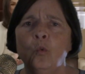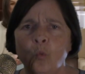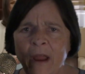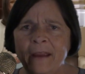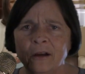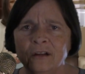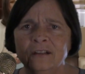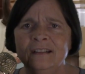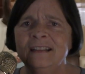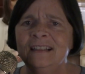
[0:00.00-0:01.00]
Where?
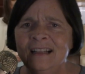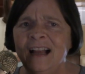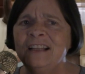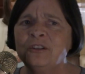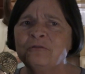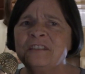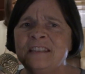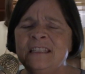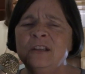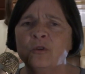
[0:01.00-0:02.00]
I don't
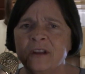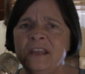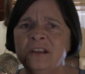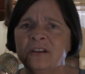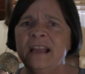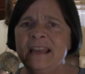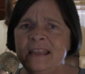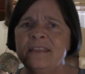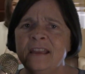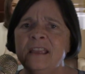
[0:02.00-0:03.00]
see or hear
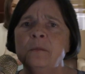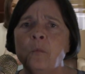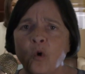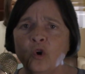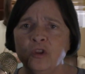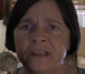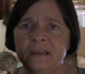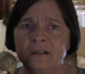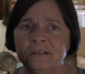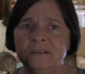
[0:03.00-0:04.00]
anything immoral
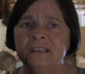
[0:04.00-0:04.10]
here.